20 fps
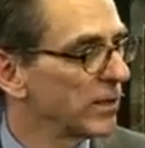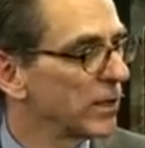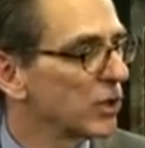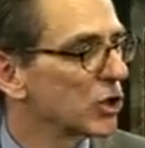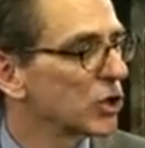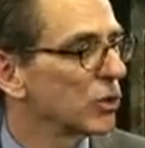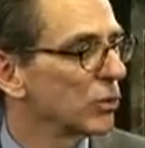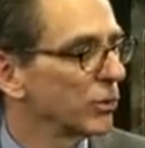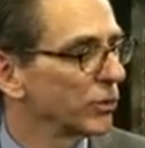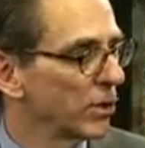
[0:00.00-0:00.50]

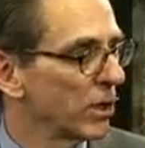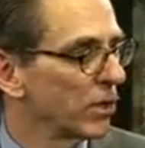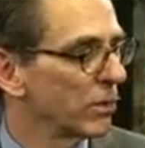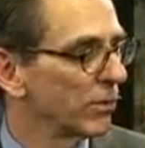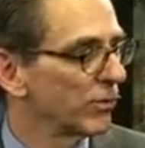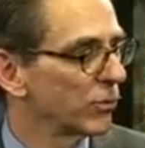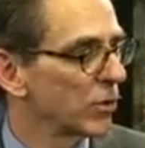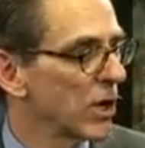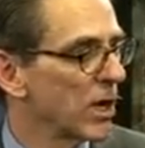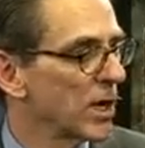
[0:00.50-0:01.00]
additional
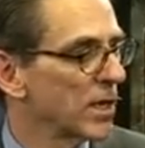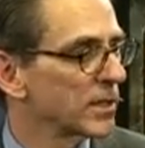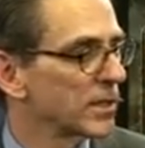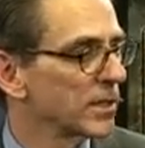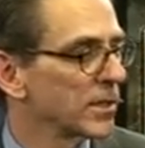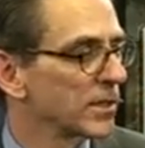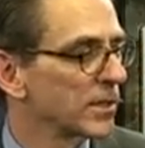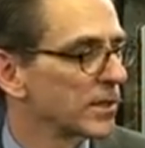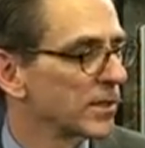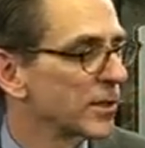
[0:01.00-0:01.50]
dollar of
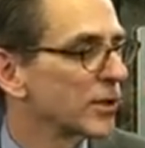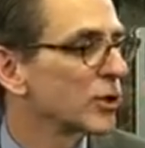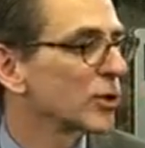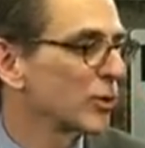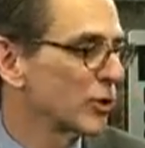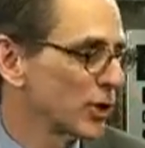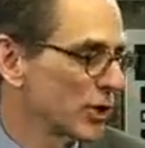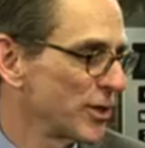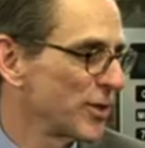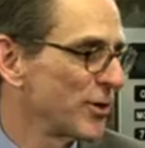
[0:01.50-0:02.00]
cost is
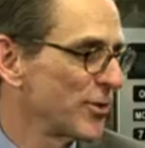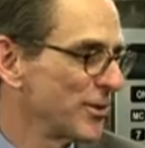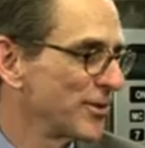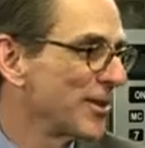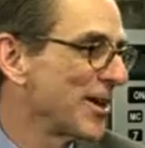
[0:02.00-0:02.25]
discretionary